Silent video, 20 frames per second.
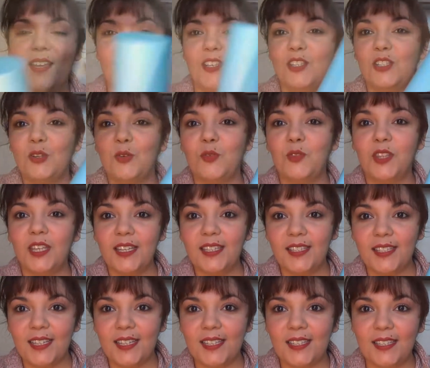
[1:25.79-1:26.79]
so
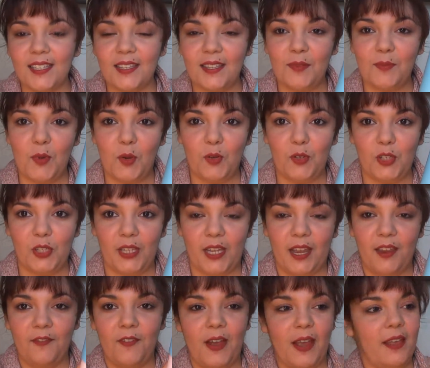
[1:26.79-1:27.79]
this is the
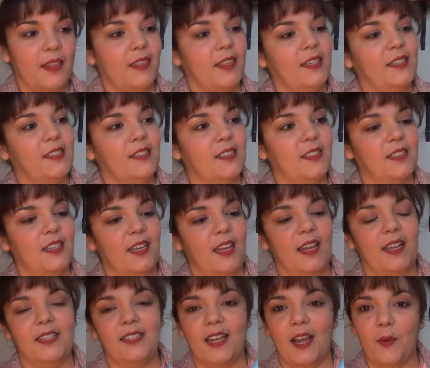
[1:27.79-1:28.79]
MojiLife. This
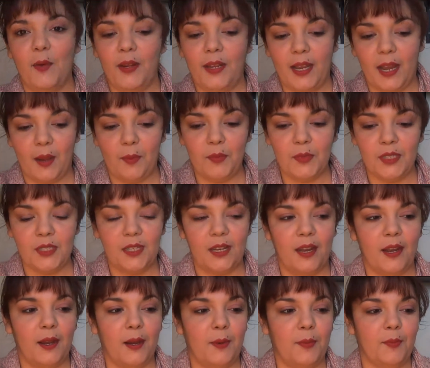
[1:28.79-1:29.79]
has how it comes
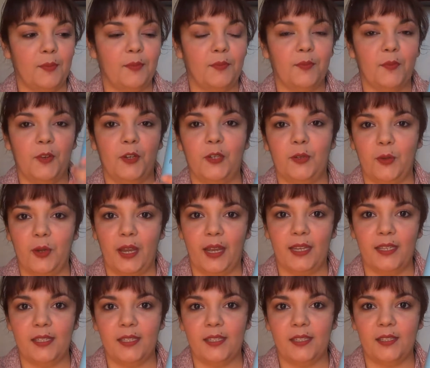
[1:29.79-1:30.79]
for you
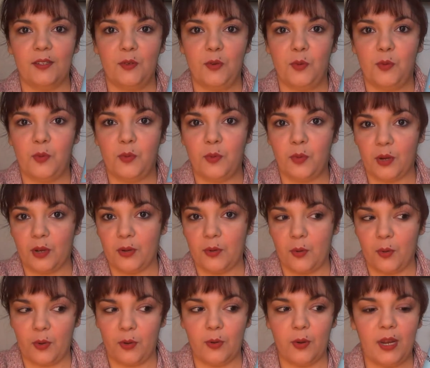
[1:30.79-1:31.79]
guys who were to
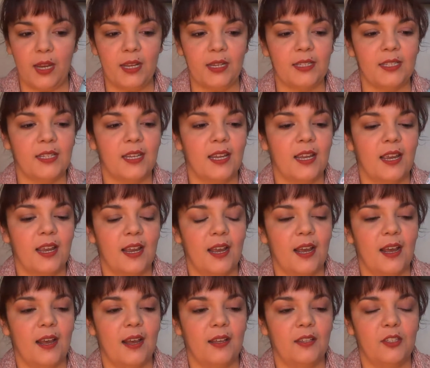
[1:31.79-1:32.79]
order it.
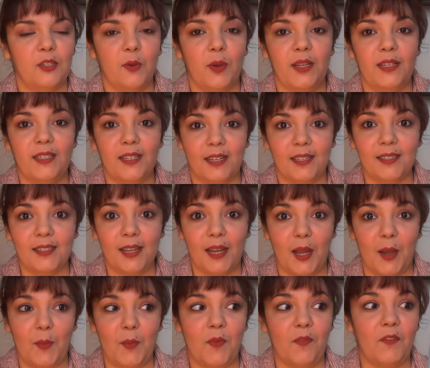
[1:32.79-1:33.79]
So it does
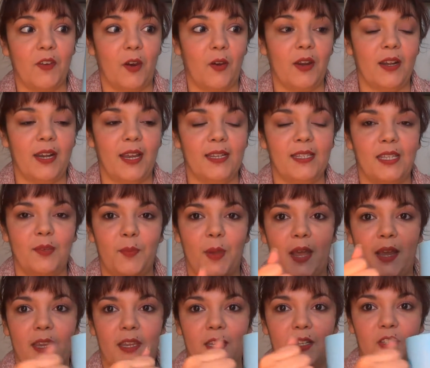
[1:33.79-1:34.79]
come very nicely
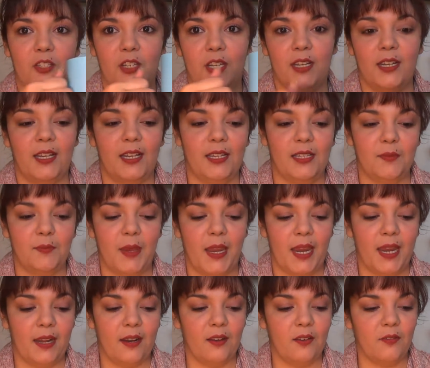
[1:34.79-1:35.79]
packaged. It is
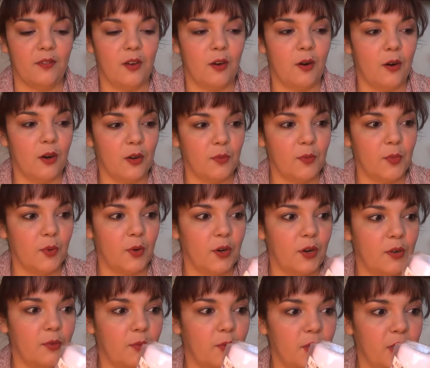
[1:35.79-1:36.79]
made of
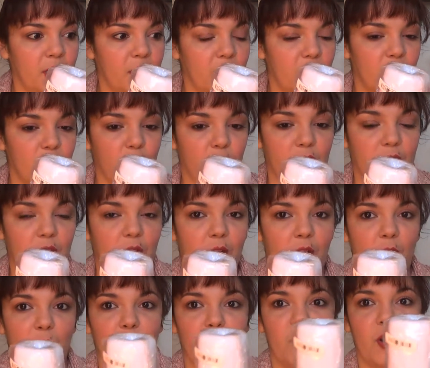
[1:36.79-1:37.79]
cardboard, really sturdy
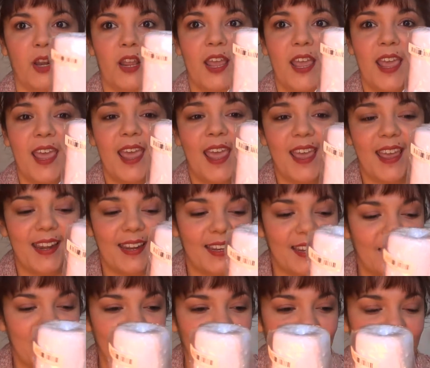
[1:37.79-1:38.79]
cardboard. And
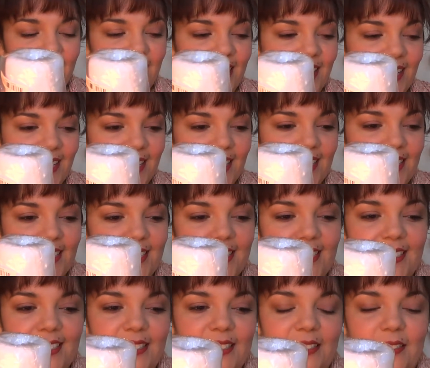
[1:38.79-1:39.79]
here it
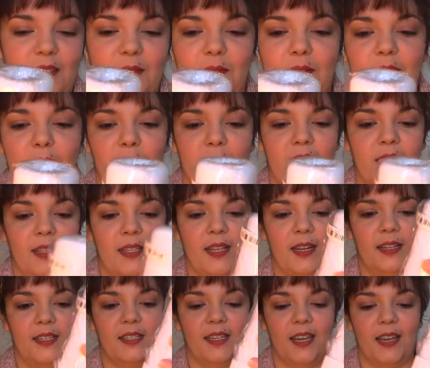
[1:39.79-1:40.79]
is. Let's put that
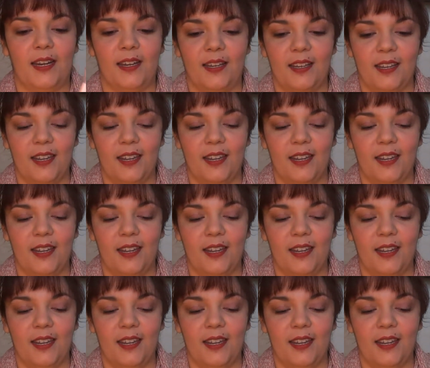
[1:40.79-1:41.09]
aside.